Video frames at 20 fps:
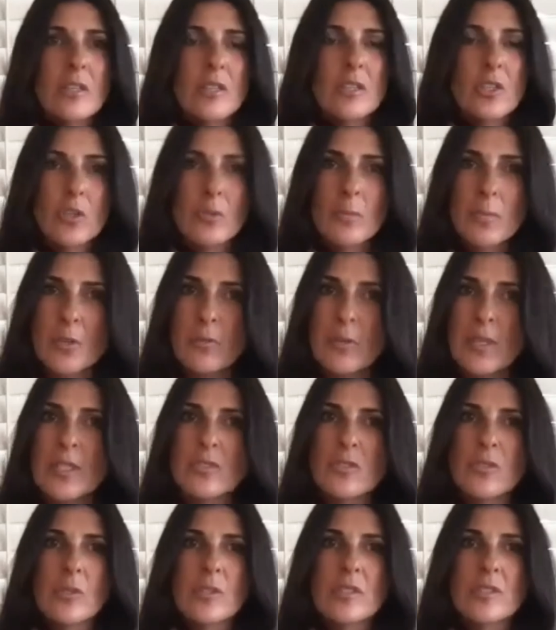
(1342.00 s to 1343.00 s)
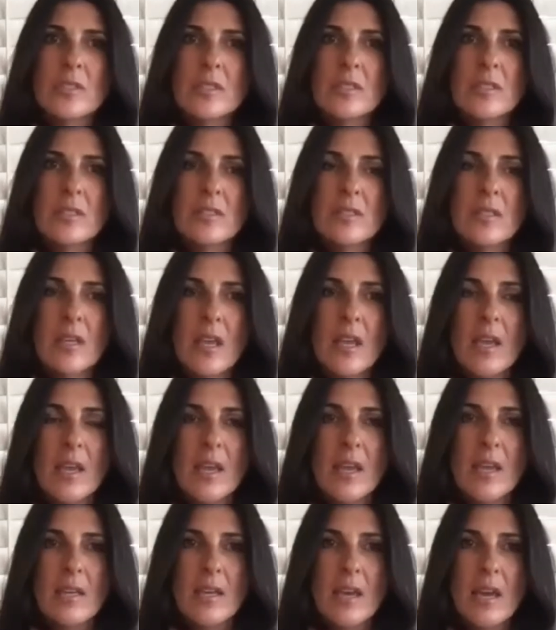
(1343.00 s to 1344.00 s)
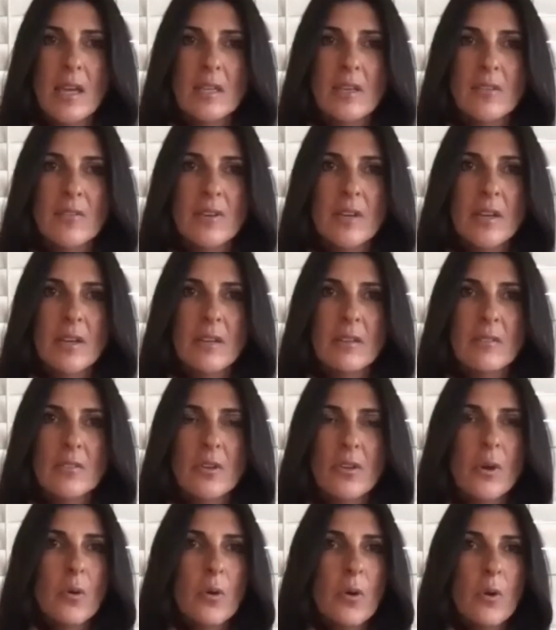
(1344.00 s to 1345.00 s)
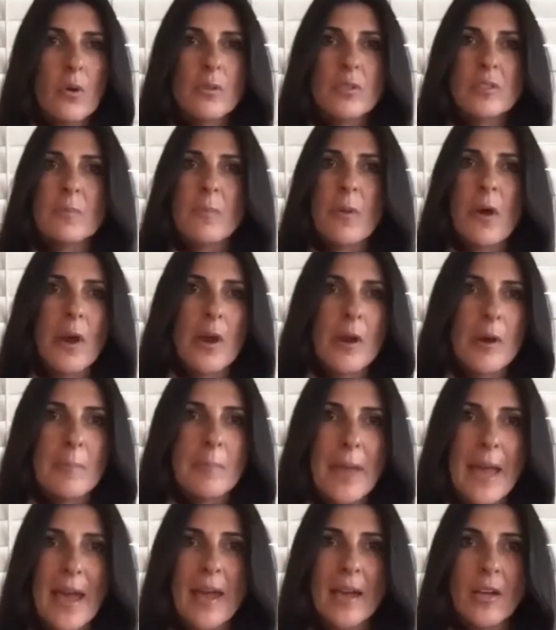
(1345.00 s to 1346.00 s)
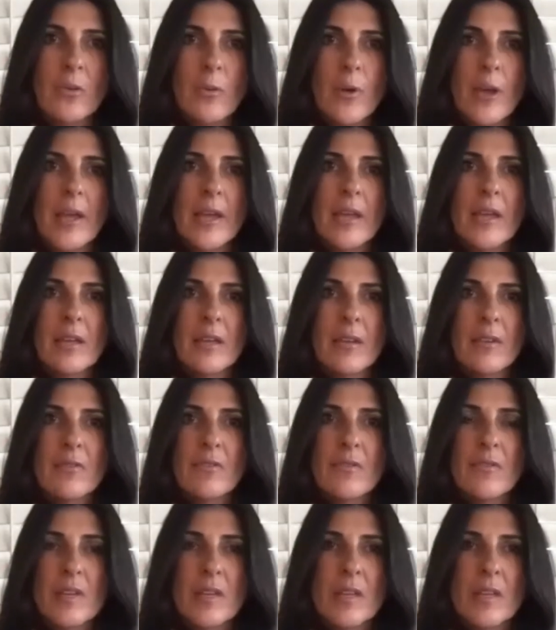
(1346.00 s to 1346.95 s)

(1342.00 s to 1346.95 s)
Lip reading: human resources, and kind of a no holds bar back way of,